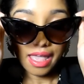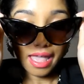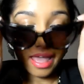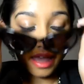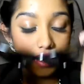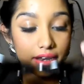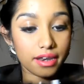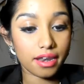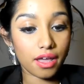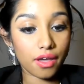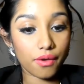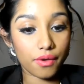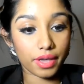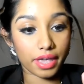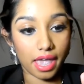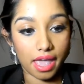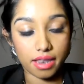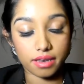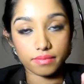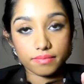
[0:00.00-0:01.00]
and now
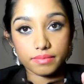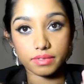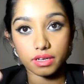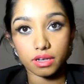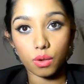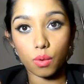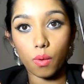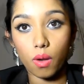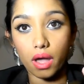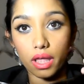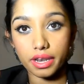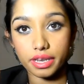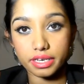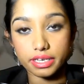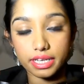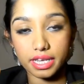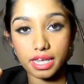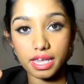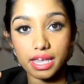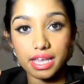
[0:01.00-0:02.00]
again the
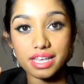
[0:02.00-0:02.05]
quality